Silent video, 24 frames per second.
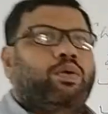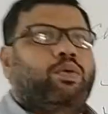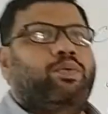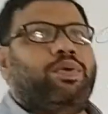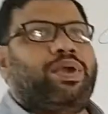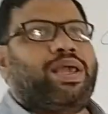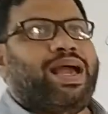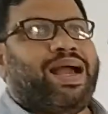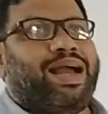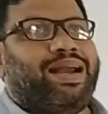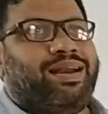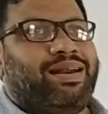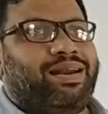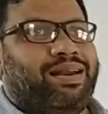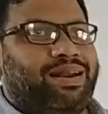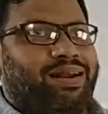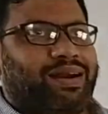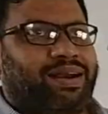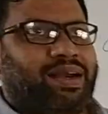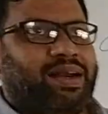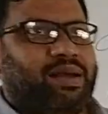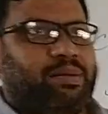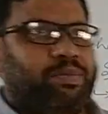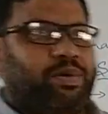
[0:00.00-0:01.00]
We
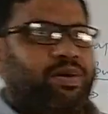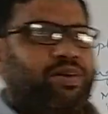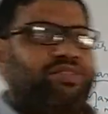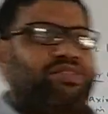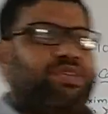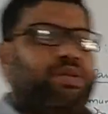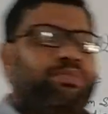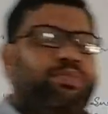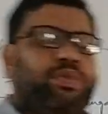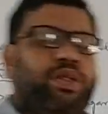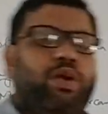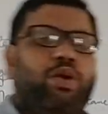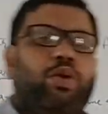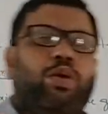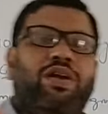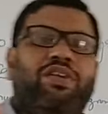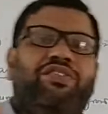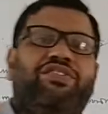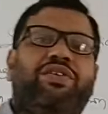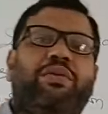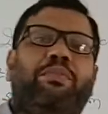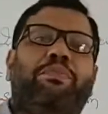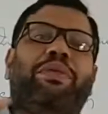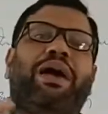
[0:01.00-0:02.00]
learned about something called
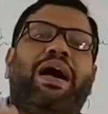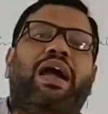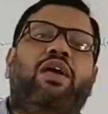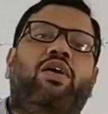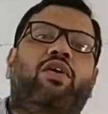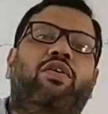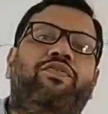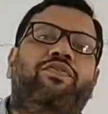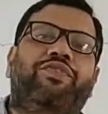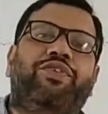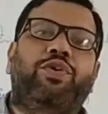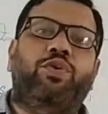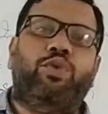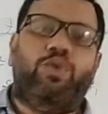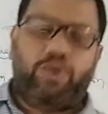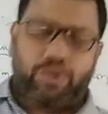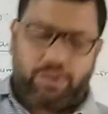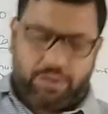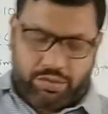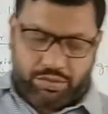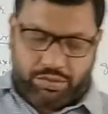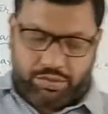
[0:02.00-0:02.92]
as the biofuel.